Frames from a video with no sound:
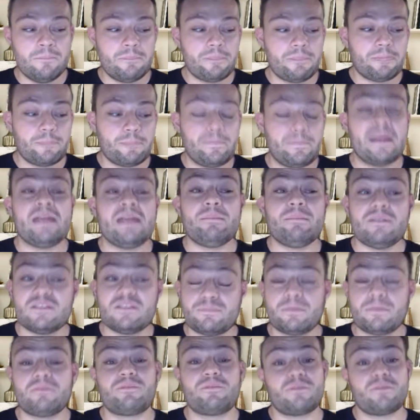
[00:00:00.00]
payments,
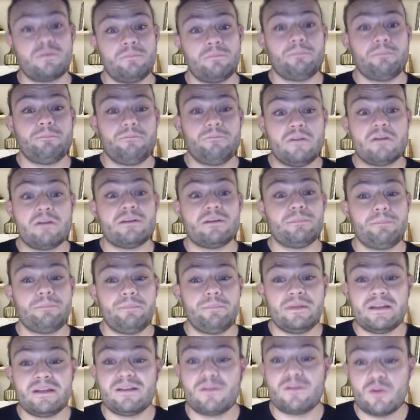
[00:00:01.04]
but for a very
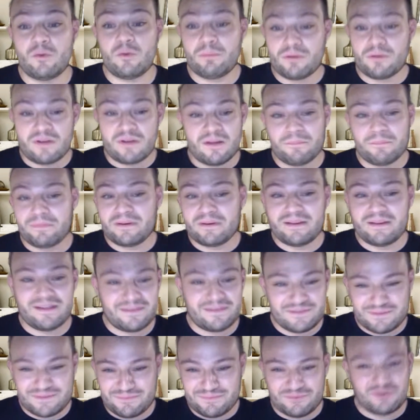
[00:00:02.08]
big global company,
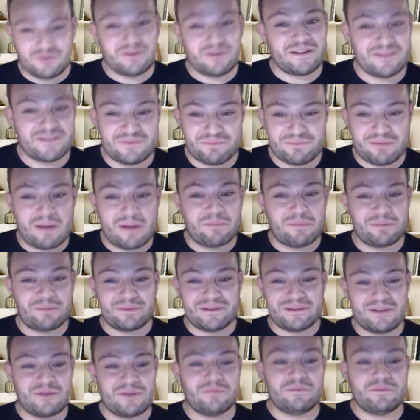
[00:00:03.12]
as you guys probably
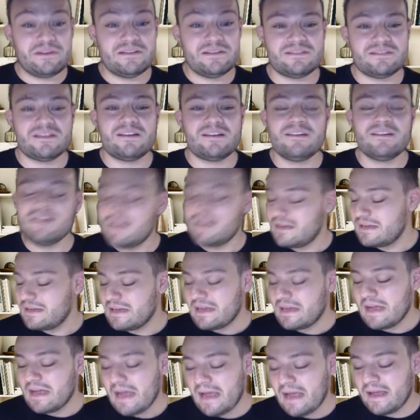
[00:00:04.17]
know, Visa.
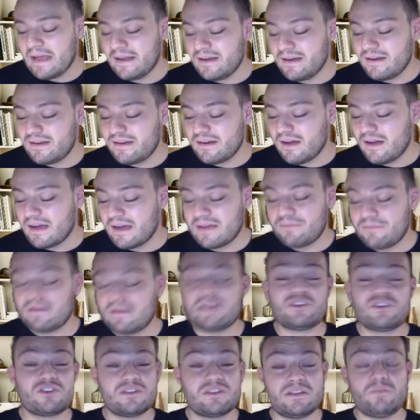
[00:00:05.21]
And I
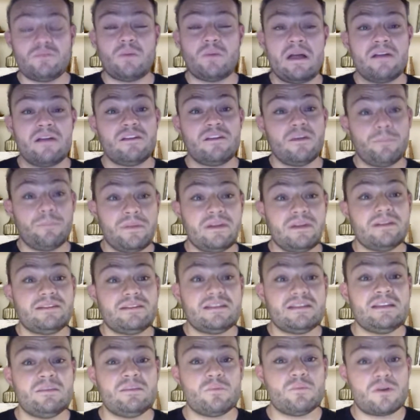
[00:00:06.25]
eventually wound up in a
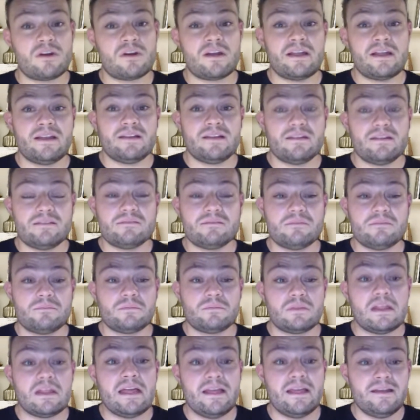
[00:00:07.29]
team where I
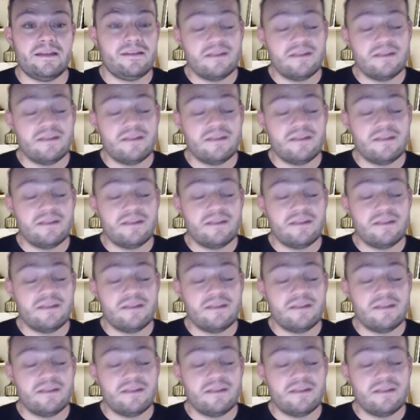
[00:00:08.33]
led